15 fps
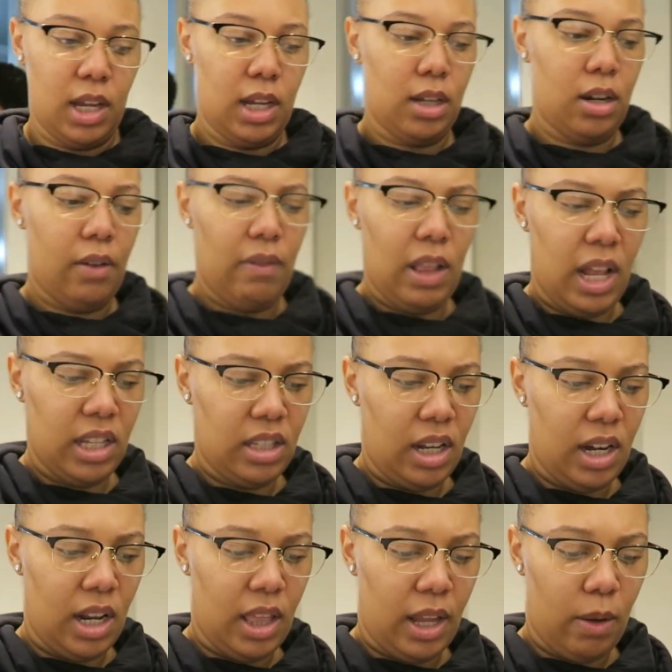He got off of last
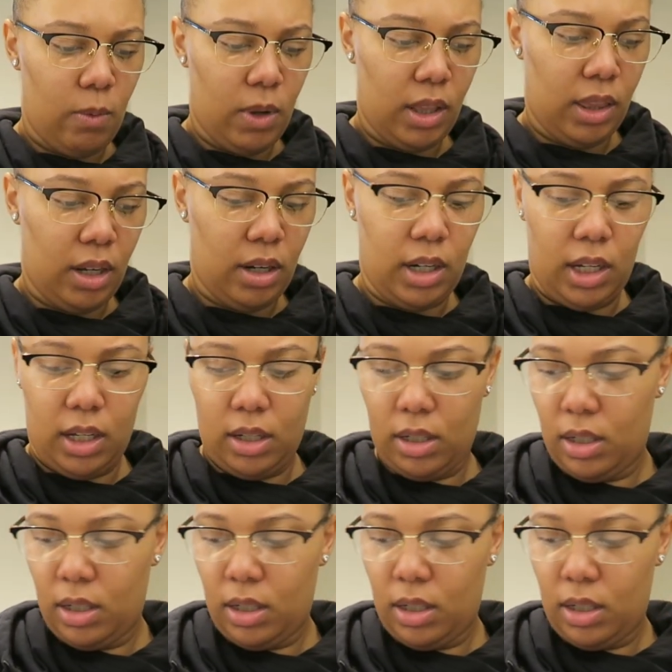night at like 1:30.